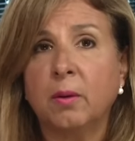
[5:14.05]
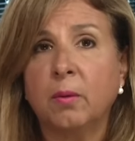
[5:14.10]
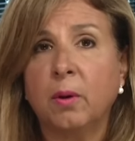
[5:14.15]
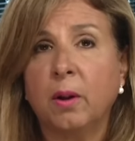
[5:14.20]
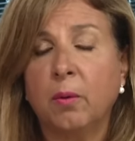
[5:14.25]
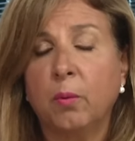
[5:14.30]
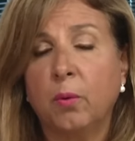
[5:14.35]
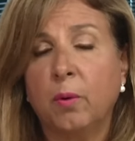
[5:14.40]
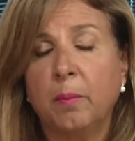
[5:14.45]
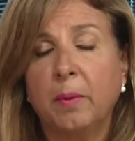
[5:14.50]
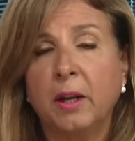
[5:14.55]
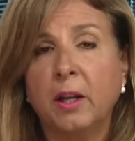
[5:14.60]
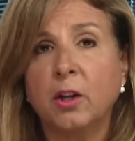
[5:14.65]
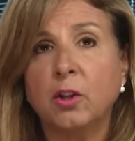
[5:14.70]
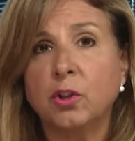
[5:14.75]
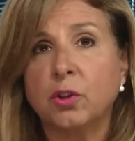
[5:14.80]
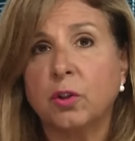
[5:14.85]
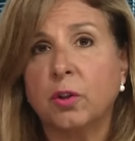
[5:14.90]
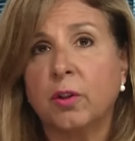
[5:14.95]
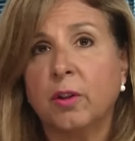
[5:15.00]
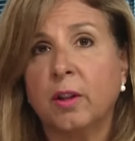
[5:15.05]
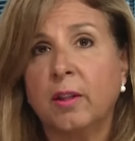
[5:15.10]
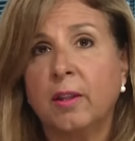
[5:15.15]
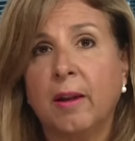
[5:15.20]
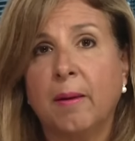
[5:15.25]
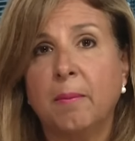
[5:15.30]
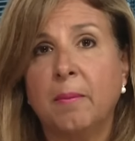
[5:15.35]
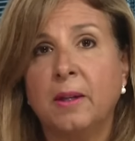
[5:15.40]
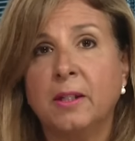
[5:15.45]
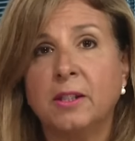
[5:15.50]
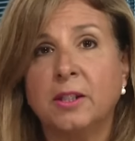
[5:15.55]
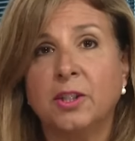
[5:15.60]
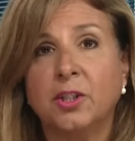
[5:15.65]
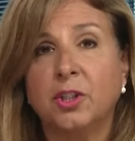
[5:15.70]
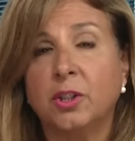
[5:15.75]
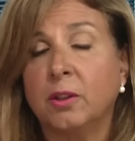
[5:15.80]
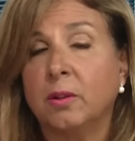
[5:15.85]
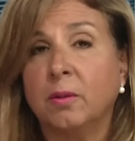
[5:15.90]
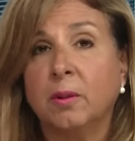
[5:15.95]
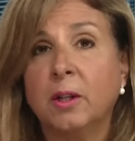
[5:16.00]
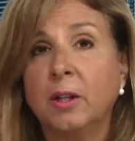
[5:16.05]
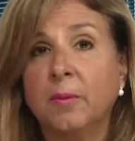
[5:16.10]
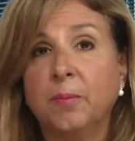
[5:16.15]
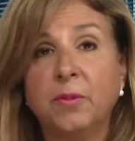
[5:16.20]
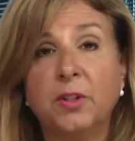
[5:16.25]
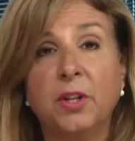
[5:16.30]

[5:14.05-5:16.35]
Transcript: And, and, we're making sure that that message, and